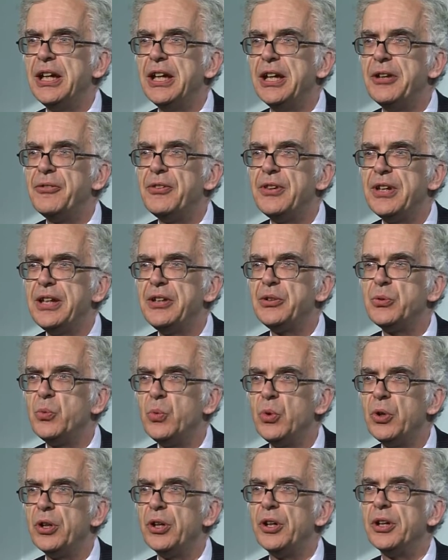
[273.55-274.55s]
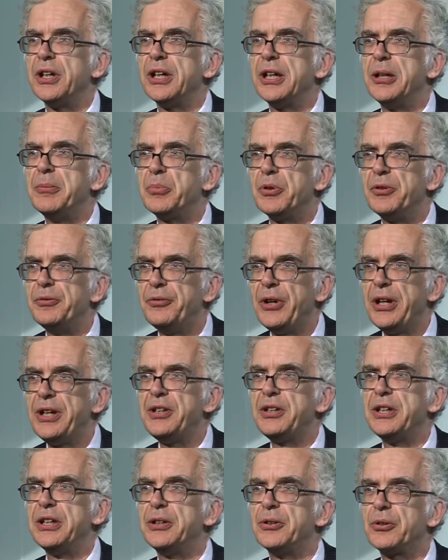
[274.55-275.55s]
if these work in
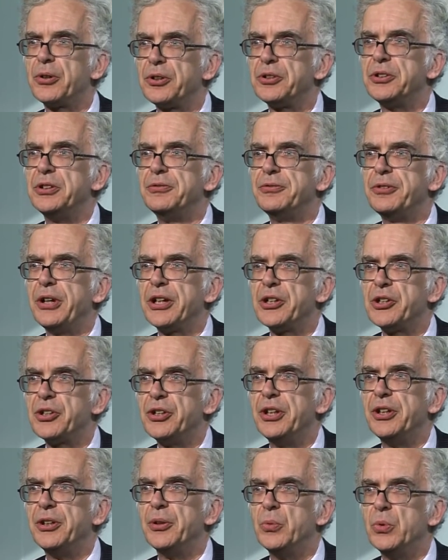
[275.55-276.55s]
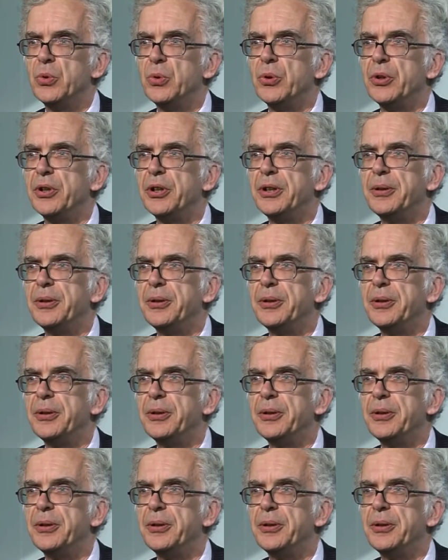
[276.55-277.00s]
preventing cross-infection in the ward.